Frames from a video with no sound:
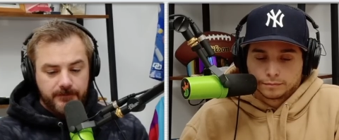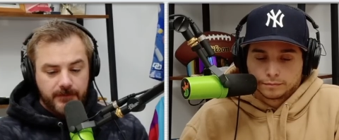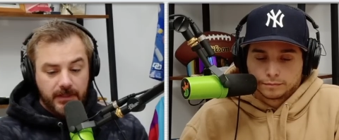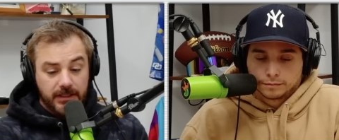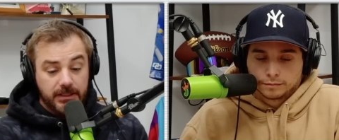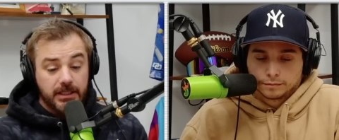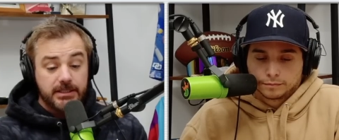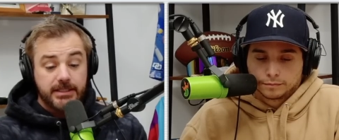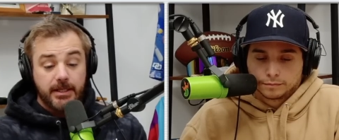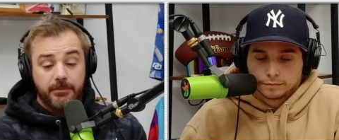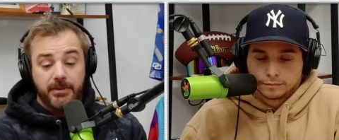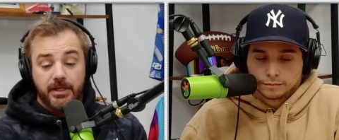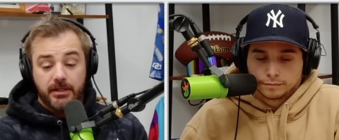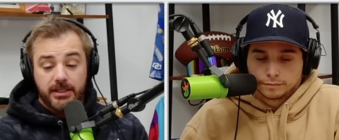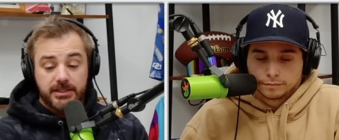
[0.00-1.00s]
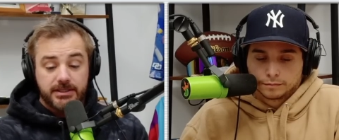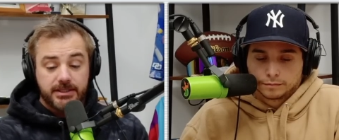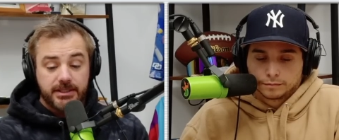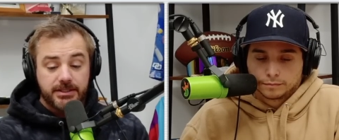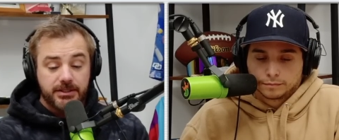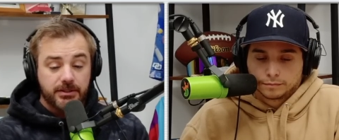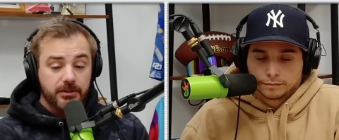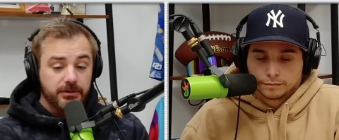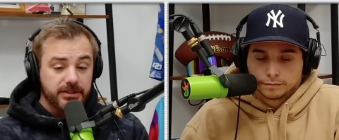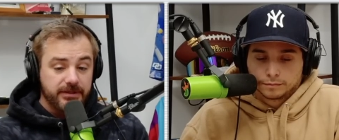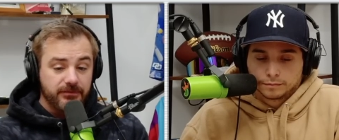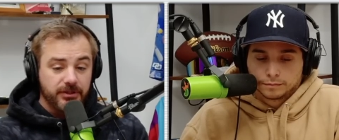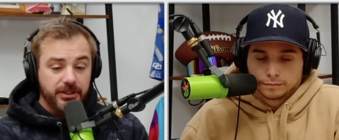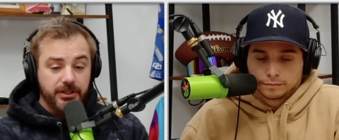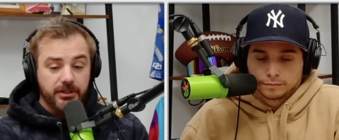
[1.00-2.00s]
Speaker 1: He does get better as the season goes
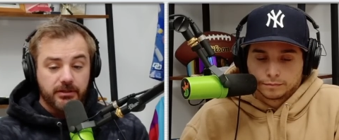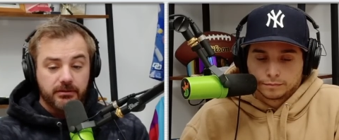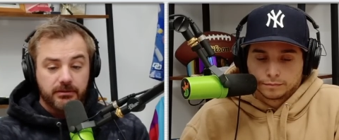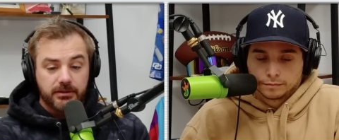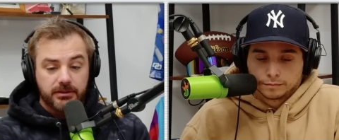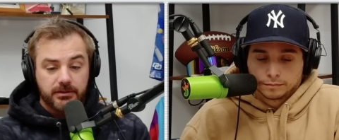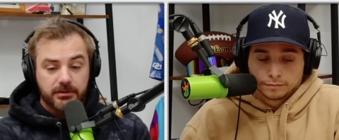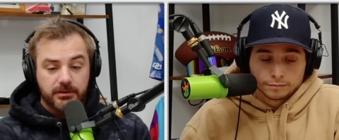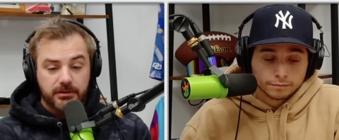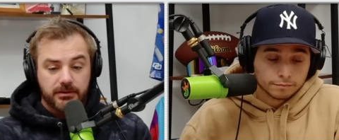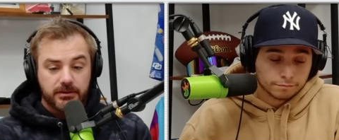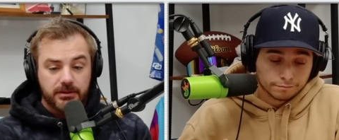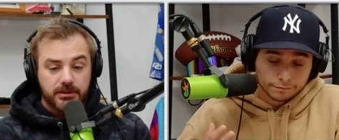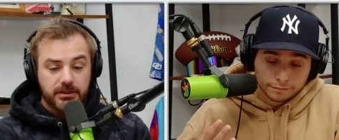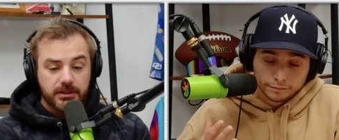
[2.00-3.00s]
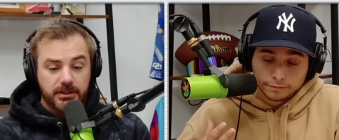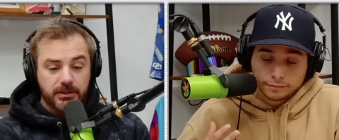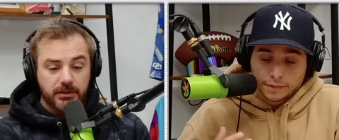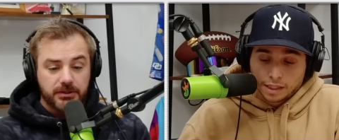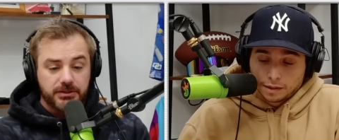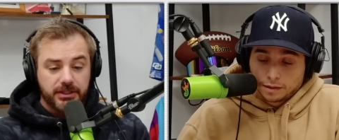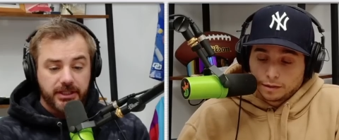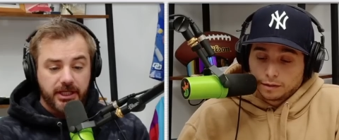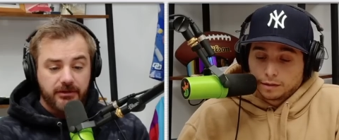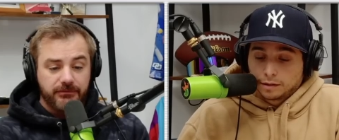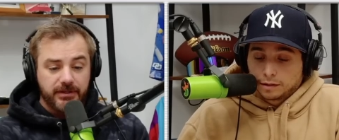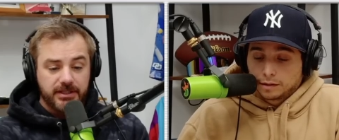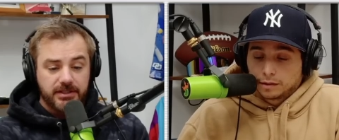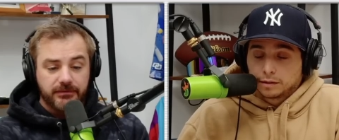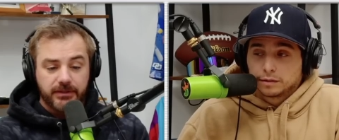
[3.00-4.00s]
every year. It looks like
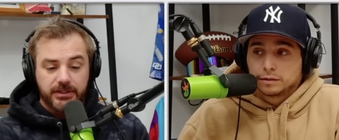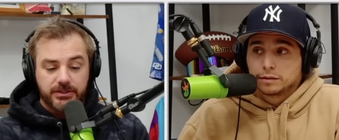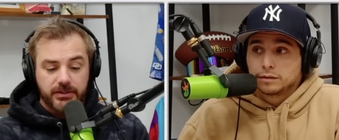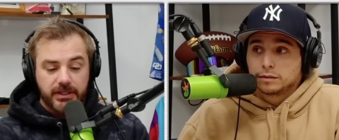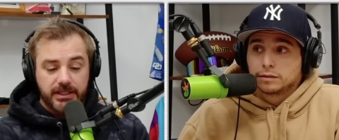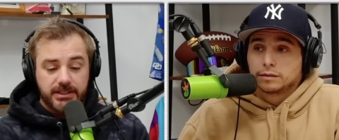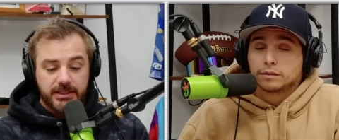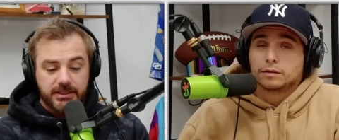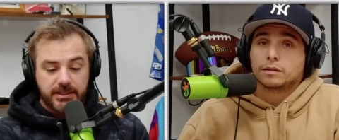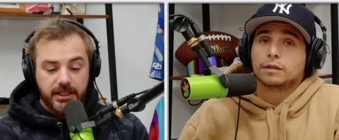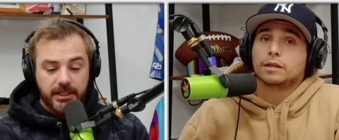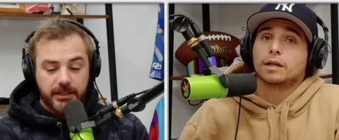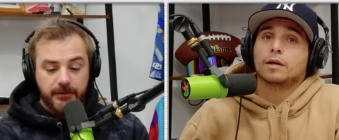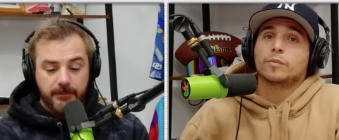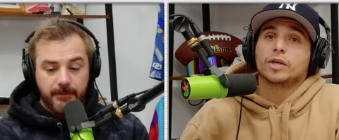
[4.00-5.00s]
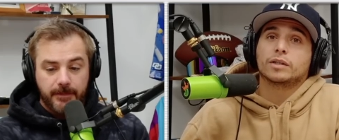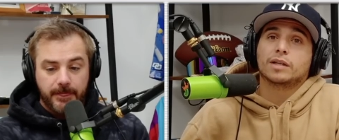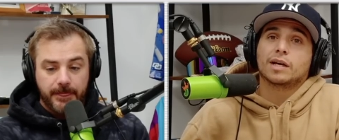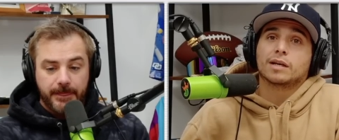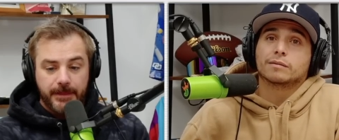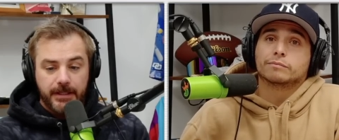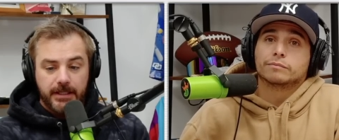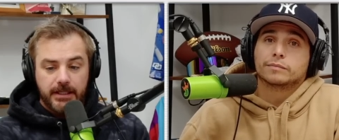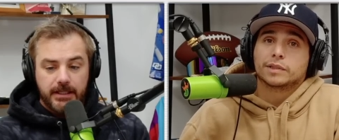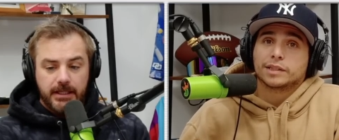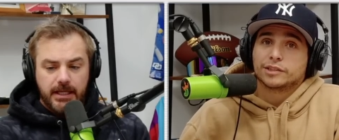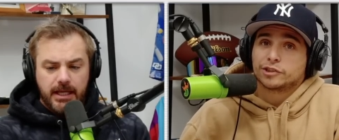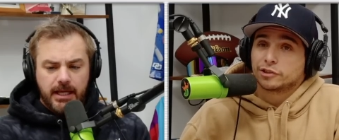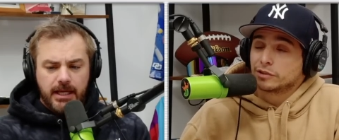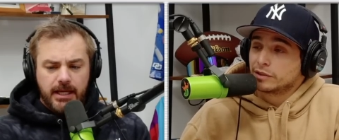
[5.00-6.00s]
offensively, so that's exciting. And how about that? He
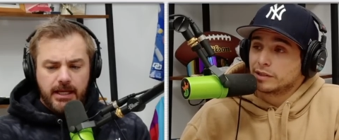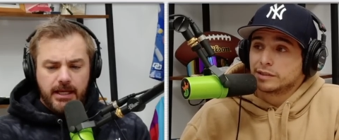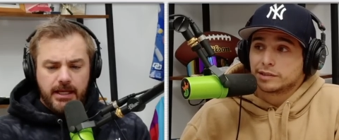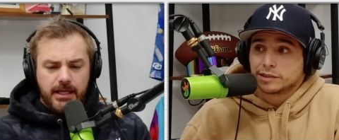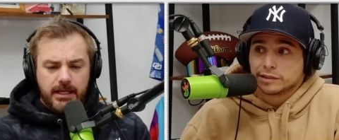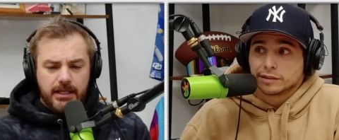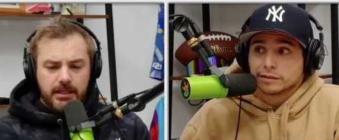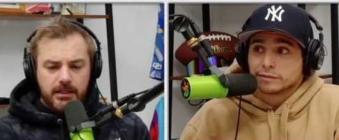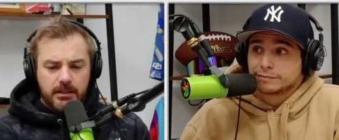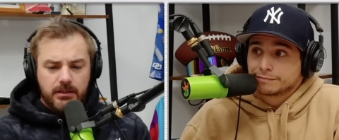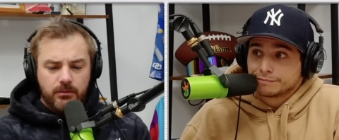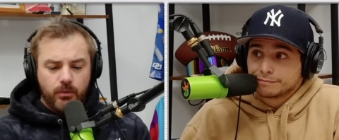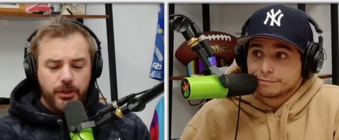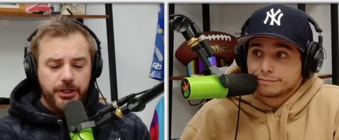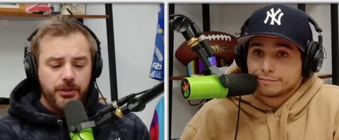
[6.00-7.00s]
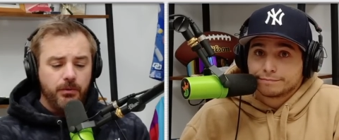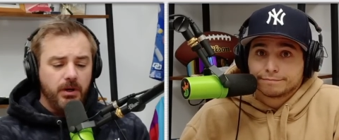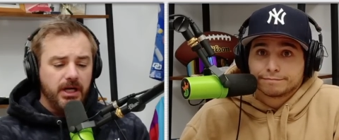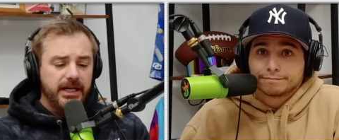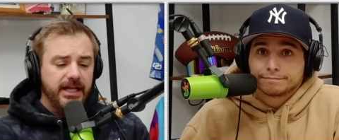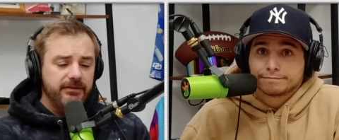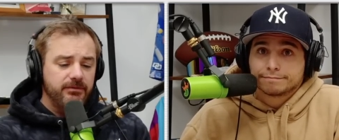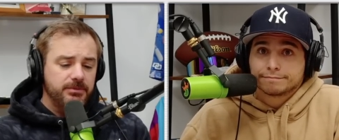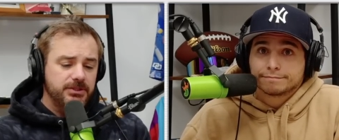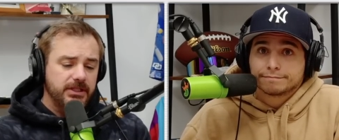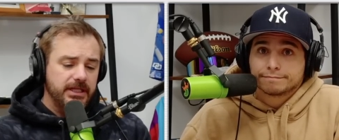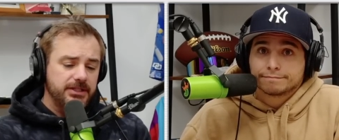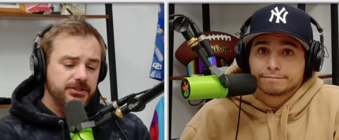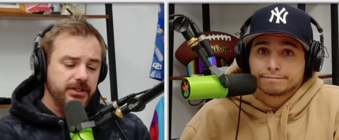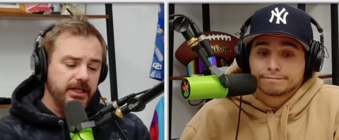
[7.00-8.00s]
should this year. What do you want out of him
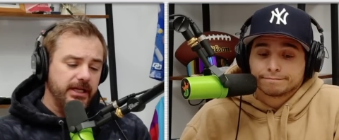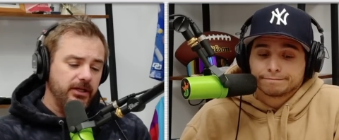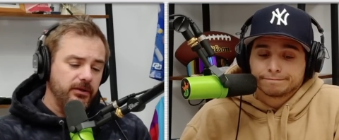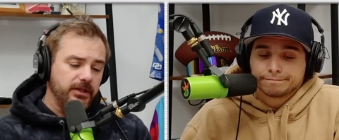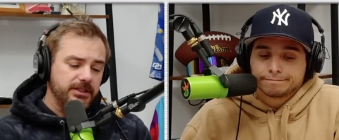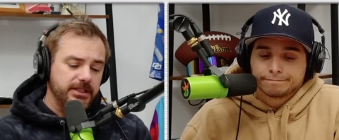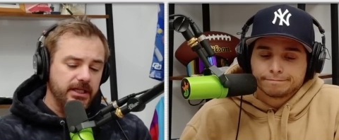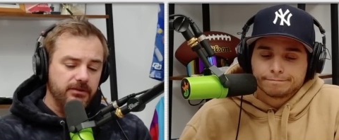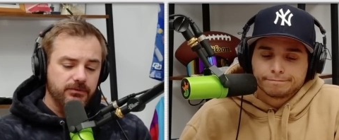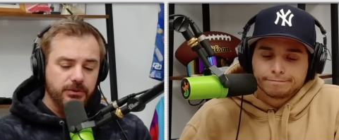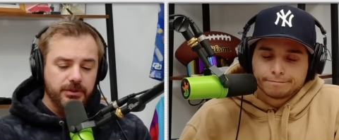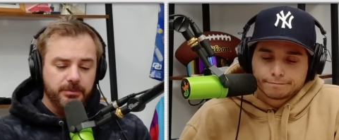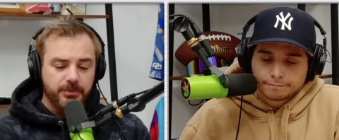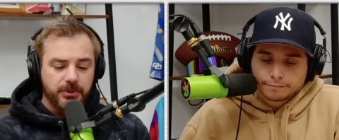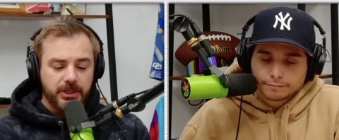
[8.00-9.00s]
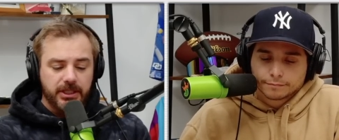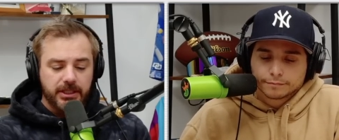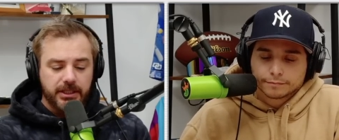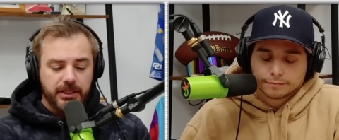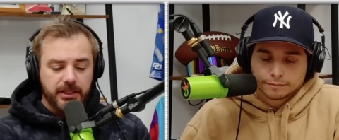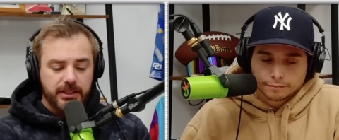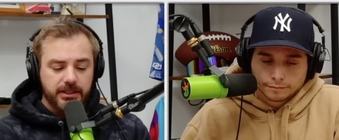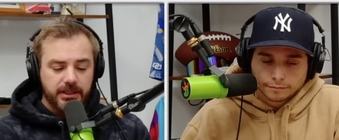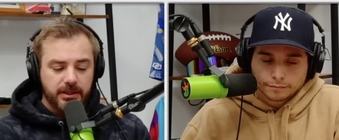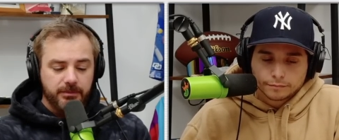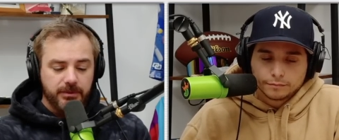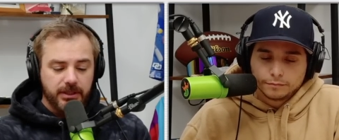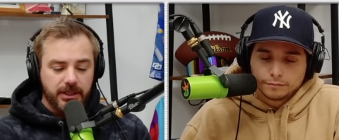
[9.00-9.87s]
slash line? I know that's kind of rude to put on a young kid, but